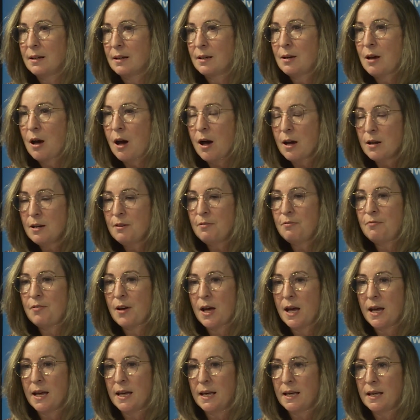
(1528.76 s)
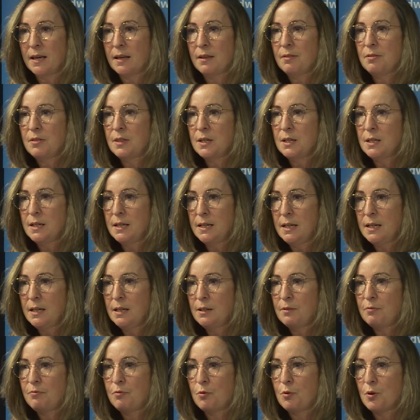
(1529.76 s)
codifying the
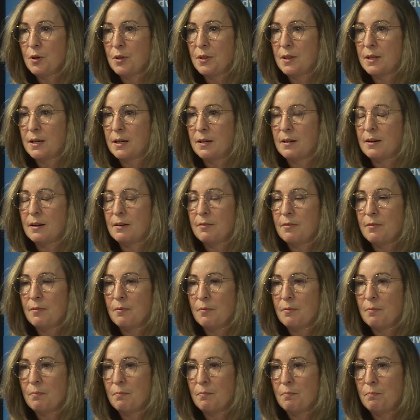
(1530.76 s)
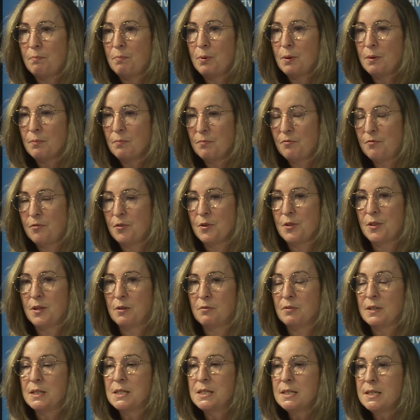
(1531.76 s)
need for the
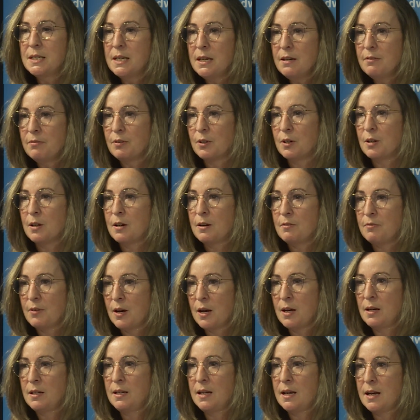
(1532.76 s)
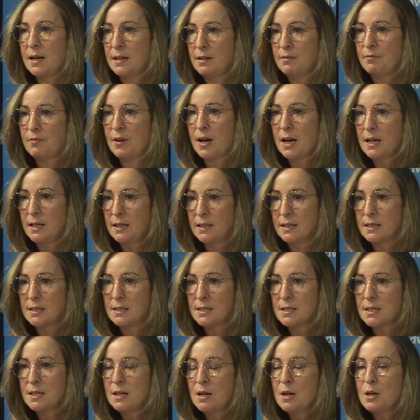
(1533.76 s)
receiver of online
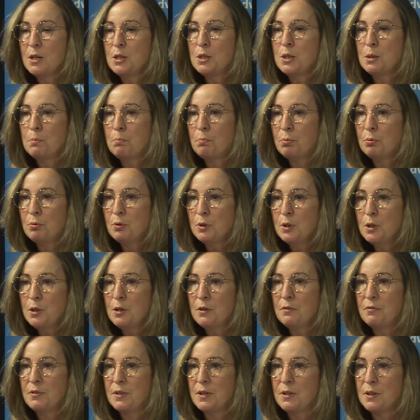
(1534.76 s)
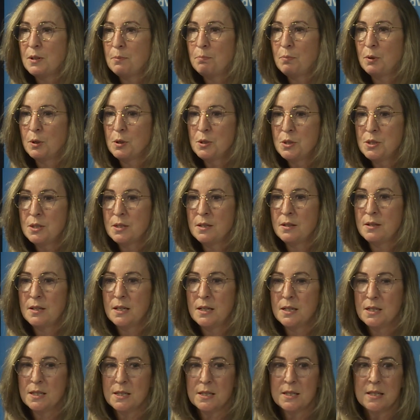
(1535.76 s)
violence to prove that the person
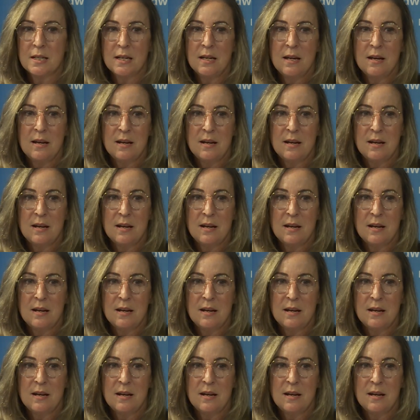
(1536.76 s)
that is